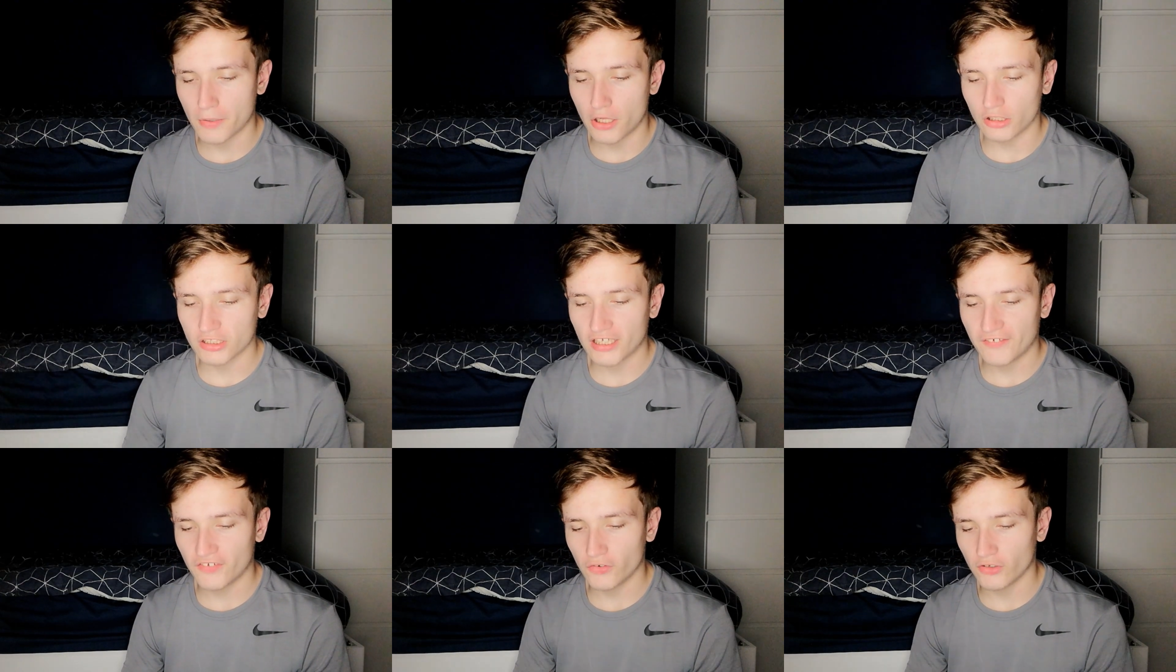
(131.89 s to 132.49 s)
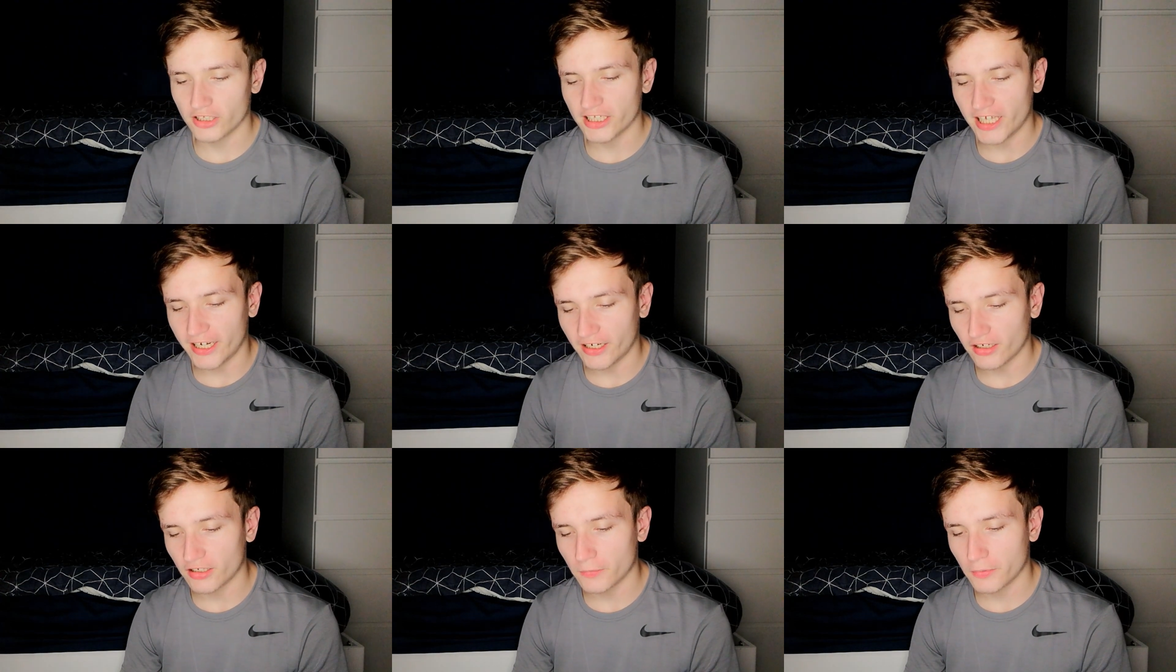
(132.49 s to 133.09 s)
but I'll give you a
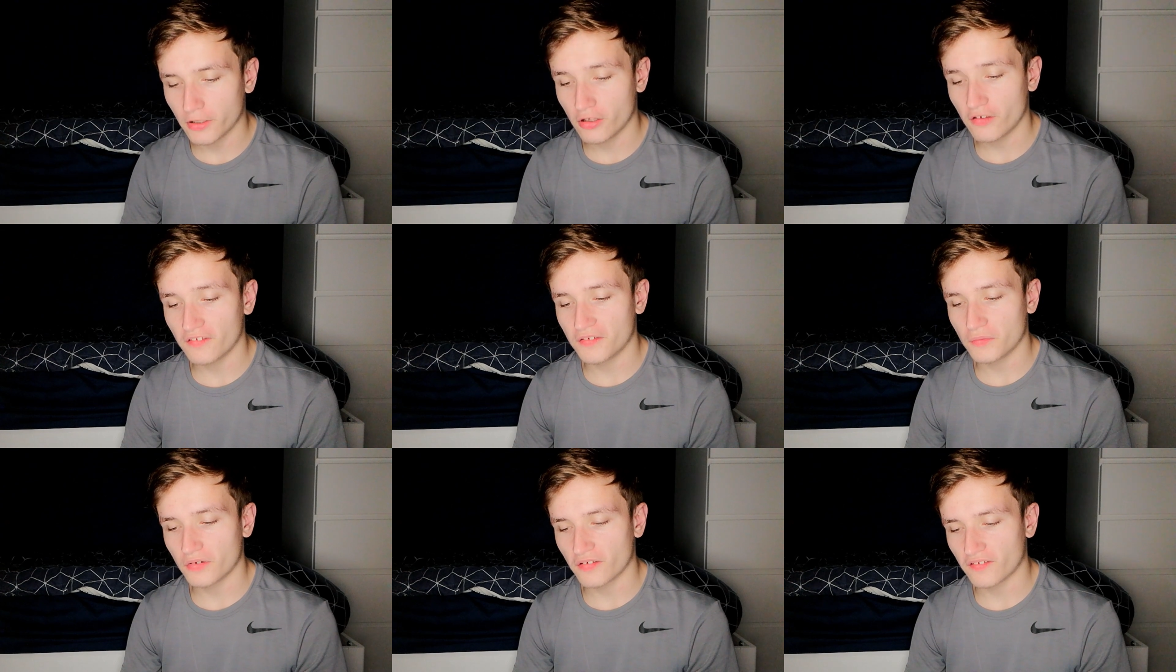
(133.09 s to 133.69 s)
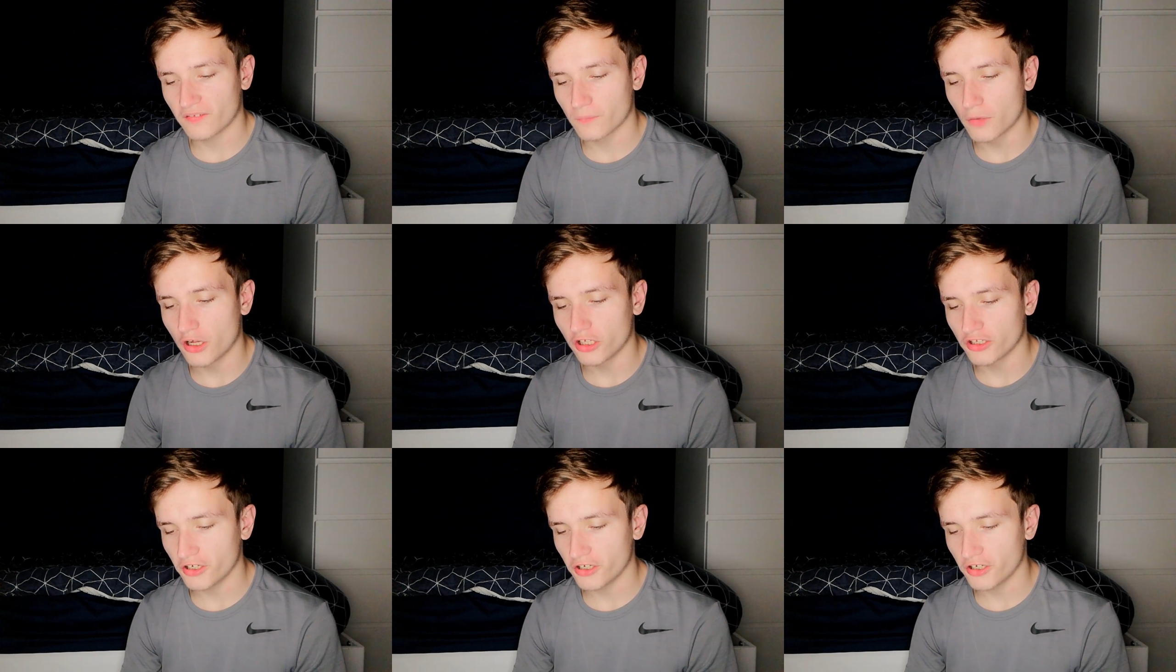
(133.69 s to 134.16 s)
like because you're a small